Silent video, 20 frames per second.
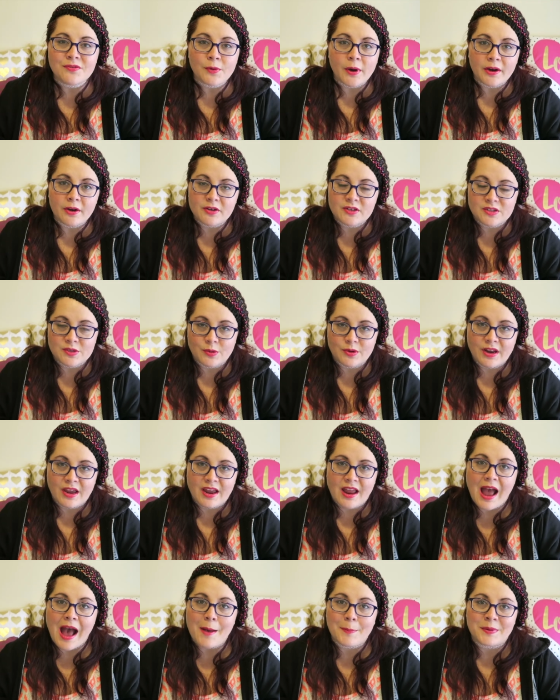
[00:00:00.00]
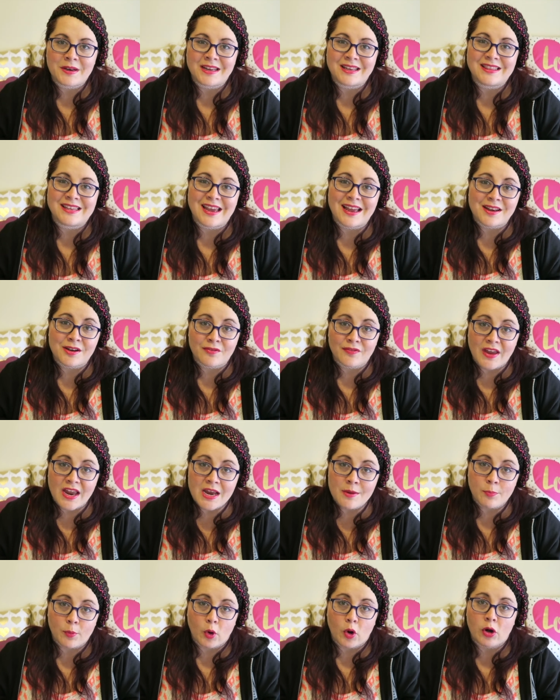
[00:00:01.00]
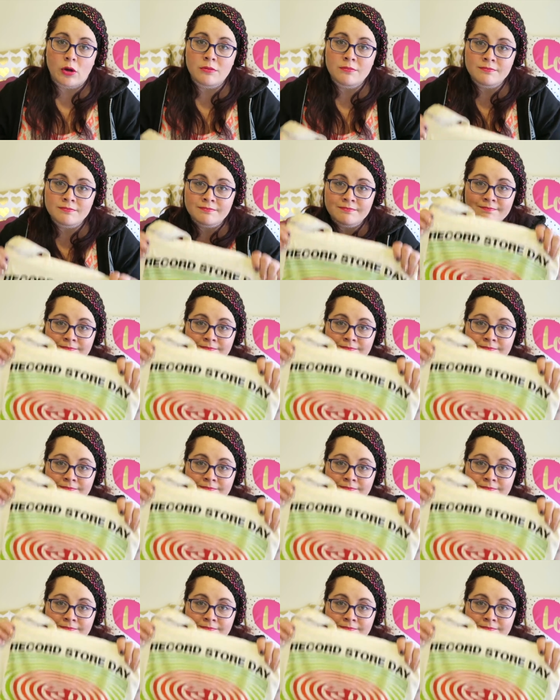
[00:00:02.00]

of Record Store Day happening at the end of April,